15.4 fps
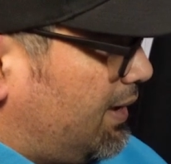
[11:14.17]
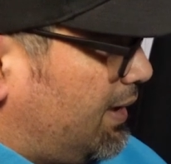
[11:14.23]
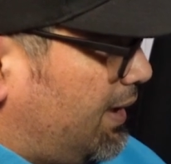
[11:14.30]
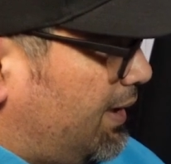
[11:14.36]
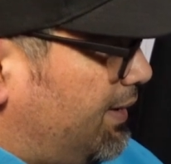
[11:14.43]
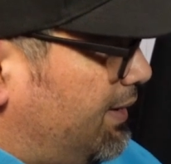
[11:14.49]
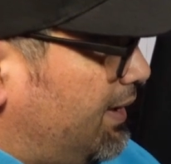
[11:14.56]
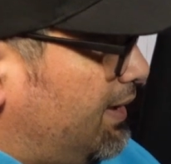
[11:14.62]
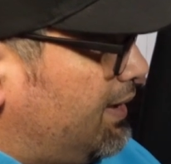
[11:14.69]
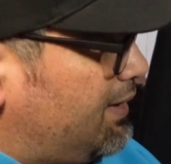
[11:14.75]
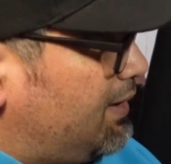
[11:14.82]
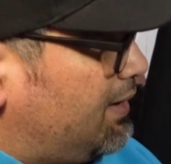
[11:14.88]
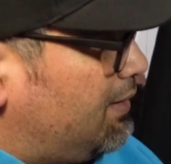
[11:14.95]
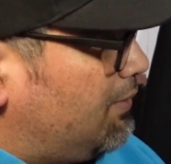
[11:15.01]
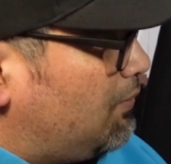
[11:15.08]
I think
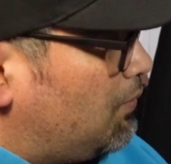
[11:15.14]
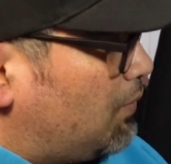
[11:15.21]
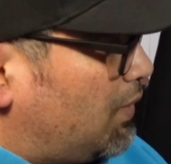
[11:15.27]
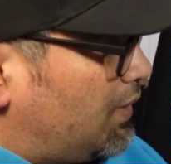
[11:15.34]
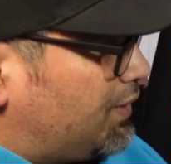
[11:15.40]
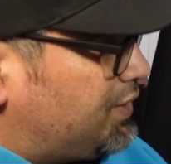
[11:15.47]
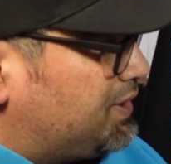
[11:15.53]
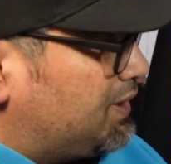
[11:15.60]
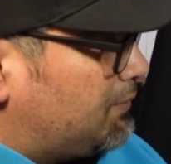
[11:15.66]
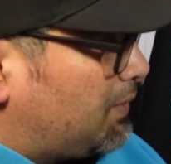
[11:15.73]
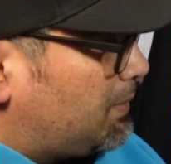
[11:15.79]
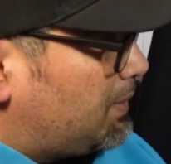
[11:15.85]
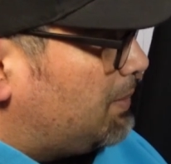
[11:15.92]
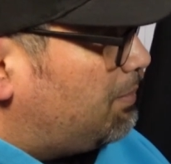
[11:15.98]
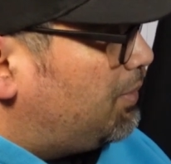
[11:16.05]
where
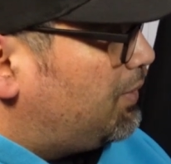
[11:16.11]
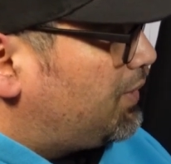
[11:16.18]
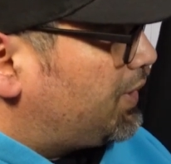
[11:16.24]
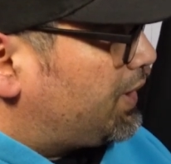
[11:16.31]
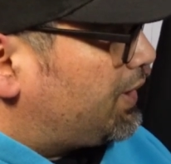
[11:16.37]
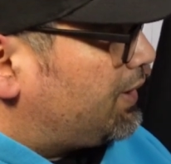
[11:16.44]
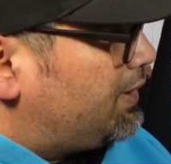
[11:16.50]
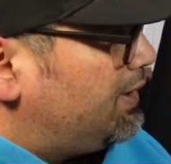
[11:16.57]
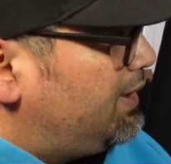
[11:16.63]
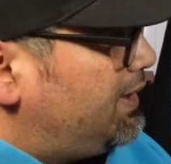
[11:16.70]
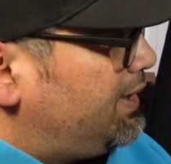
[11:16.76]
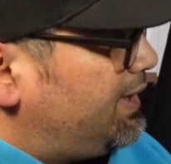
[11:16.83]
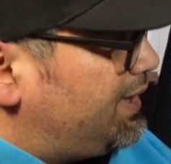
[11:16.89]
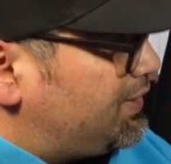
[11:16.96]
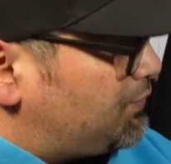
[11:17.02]
I'm gonna put her
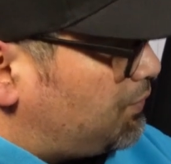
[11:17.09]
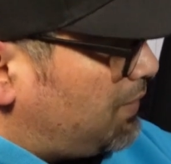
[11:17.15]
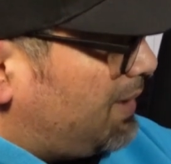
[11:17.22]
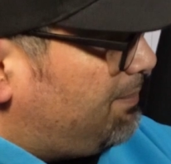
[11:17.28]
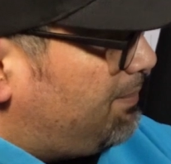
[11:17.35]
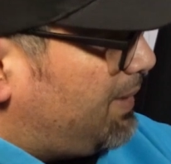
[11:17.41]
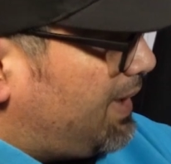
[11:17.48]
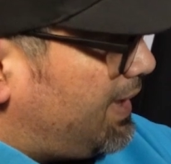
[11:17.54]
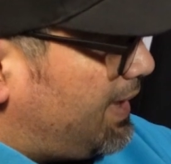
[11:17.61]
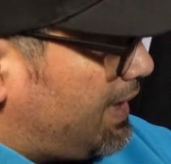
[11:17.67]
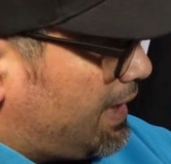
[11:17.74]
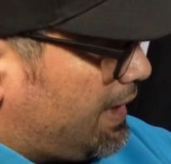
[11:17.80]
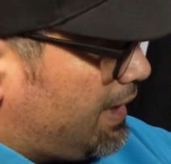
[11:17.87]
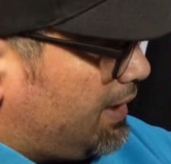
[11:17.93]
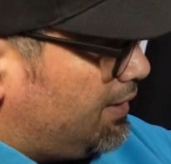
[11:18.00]
is right
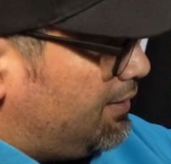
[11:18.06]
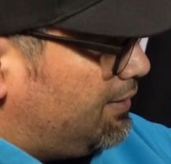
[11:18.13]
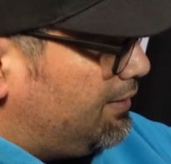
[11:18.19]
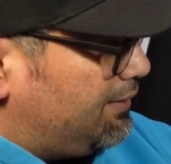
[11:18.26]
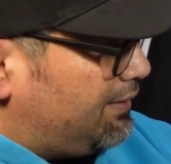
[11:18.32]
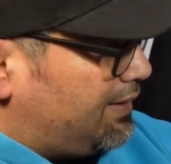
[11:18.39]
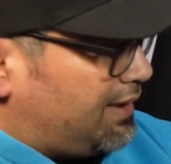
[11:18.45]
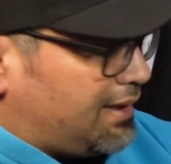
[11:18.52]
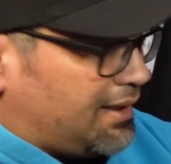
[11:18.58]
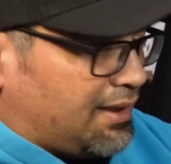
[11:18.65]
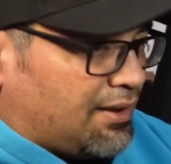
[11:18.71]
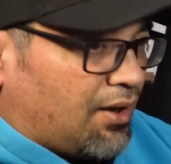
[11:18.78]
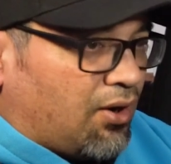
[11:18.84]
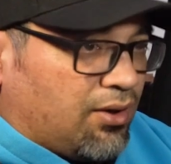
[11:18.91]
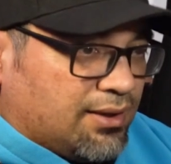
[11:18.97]
behind
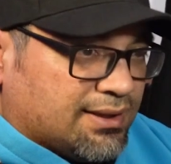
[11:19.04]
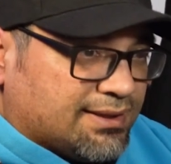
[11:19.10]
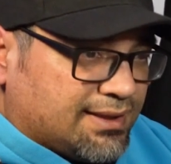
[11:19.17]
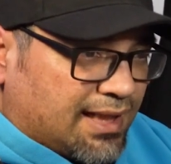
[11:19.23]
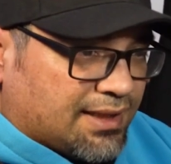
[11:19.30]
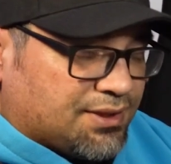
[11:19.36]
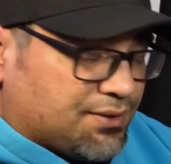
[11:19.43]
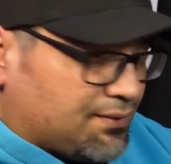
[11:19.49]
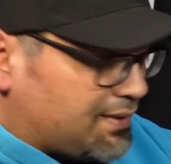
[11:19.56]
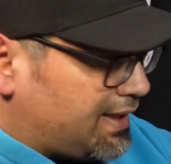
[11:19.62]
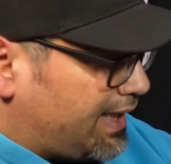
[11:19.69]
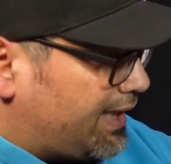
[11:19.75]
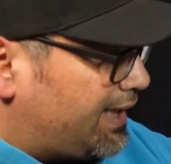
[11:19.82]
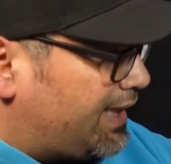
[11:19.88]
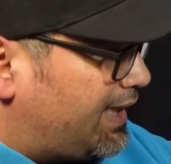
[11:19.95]
the Harley statue
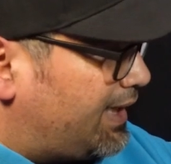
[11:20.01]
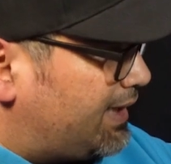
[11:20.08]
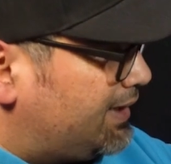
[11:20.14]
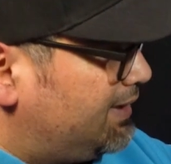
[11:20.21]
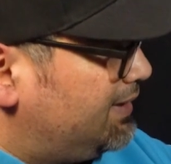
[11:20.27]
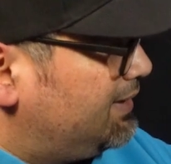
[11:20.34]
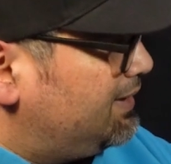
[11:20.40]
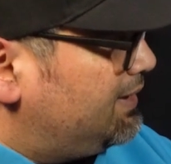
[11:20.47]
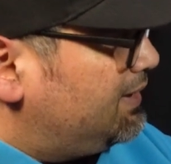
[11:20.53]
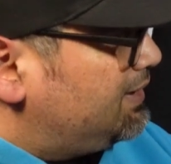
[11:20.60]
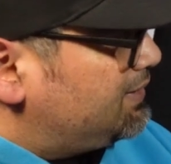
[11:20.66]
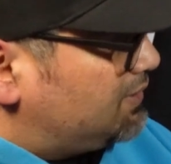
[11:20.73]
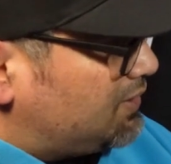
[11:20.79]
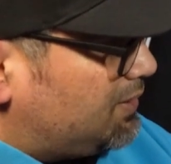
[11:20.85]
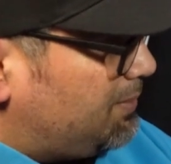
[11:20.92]
that I got.
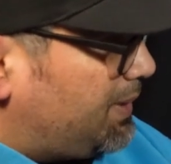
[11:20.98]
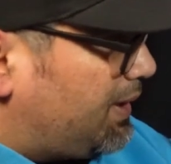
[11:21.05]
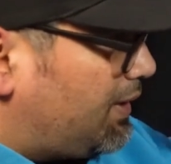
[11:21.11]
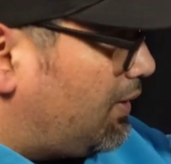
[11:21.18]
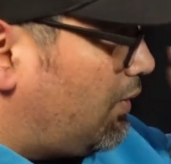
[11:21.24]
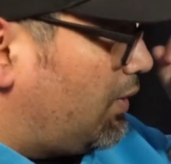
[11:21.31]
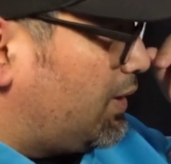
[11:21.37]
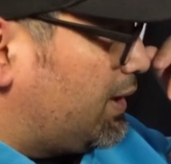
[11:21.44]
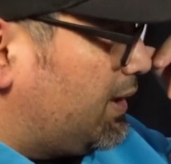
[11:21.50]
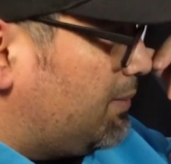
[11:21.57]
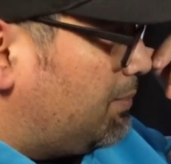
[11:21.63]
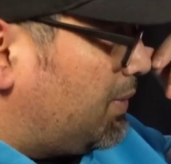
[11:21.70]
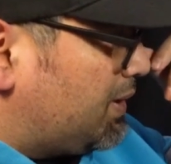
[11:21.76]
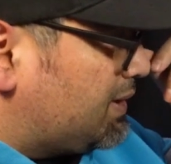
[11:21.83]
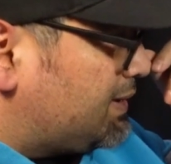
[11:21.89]
This would be a Harley
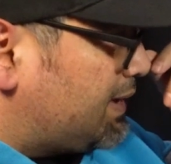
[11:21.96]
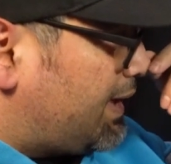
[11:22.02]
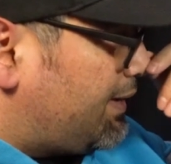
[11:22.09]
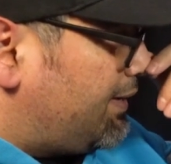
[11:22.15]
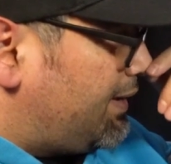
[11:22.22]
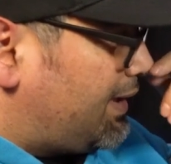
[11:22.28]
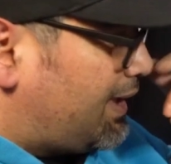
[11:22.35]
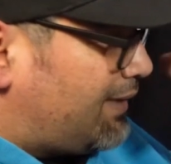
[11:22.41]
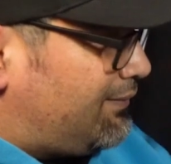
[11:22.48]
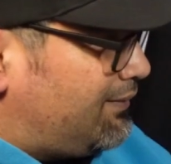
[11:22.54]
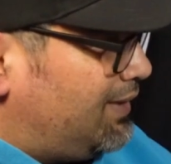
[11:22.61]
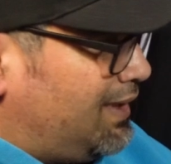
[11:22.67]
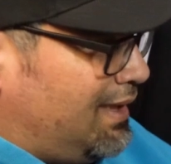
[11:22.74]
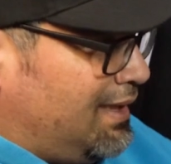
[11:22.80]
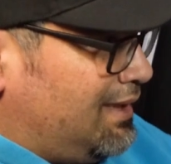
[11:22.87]
and Punchline thing.
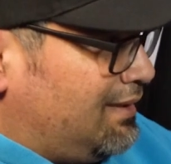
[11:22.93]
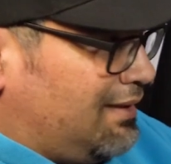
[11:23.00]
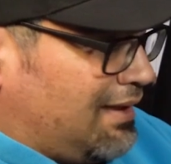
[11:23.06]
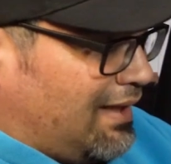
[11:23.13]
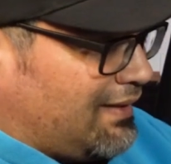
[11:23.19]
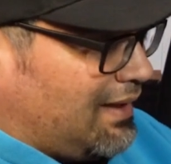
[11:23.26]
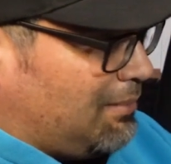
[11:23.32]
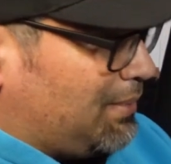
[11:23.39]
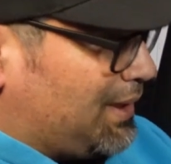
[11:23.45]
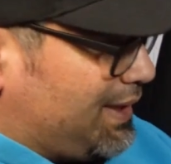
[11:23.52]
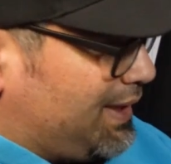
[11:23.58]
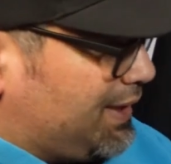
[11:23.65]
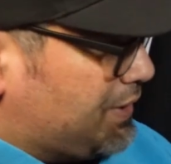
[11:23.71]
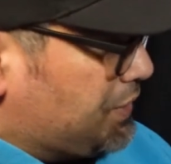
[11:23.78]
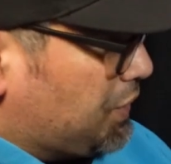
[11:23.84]
I got
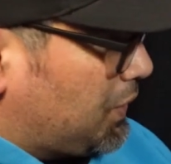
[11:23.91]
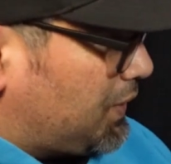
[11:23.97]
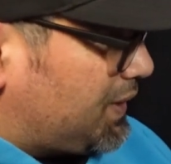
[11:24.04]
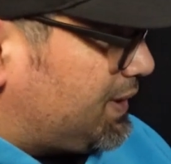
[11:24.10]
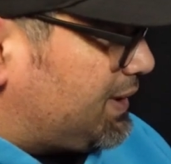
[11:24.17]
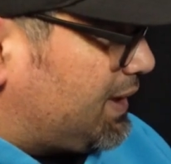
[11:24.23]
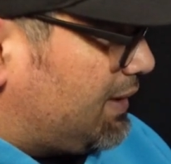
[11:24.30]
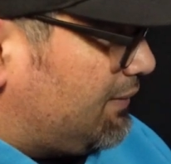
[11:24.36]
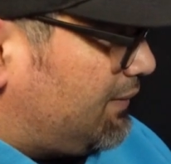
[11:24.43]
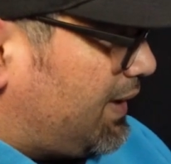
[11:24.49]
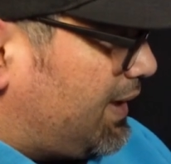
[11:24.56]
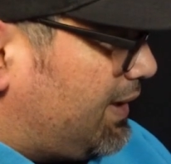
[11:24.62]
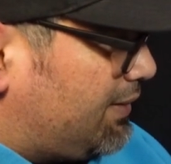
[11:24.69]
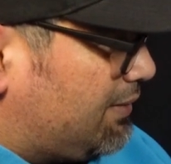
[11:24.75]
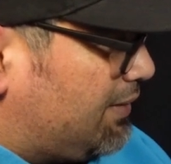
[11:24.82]
plenty of Joker stuff.
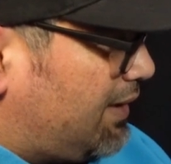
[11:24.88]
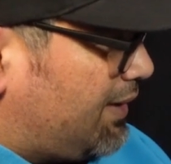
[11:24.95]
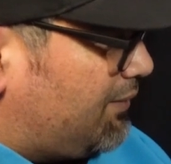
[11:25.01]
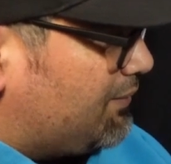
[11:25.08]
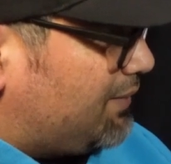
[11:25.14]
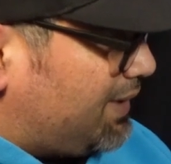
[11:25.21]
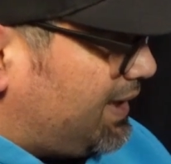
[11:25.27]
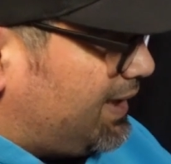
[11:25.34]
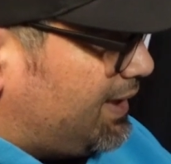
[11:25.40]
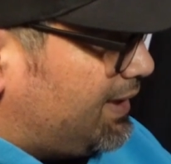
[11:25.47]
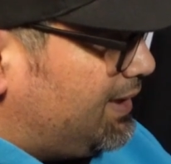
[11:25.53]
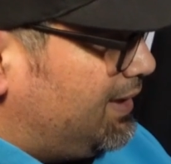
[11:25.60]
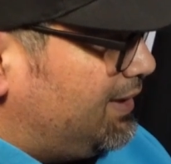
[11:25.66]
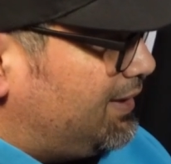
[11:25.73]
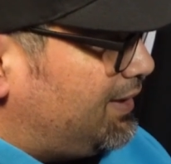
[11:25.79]
I don't need
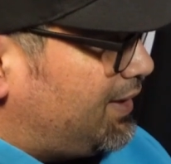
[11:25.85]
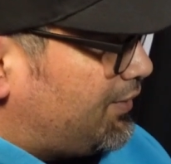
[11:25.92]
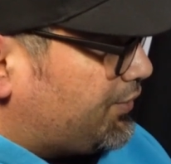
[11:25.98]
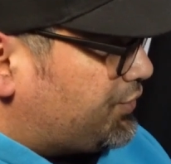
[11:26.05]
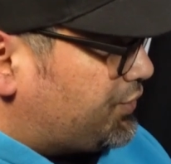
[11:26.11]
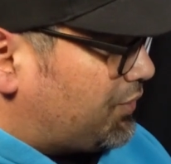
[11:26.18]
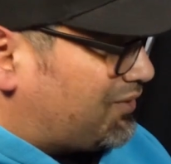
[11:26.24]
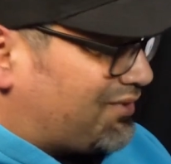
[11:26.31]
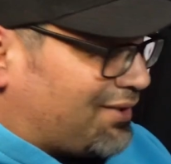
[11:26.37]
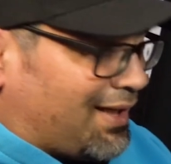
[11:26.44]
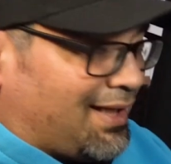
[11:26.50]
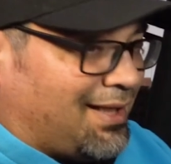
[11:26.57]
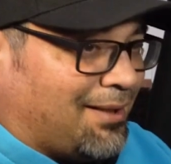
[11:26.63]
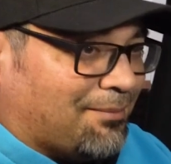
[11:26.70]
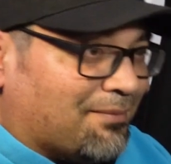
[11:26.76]
the other
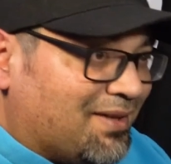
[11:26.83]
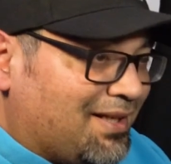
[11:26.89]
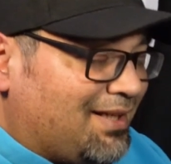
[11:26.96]
Joker, and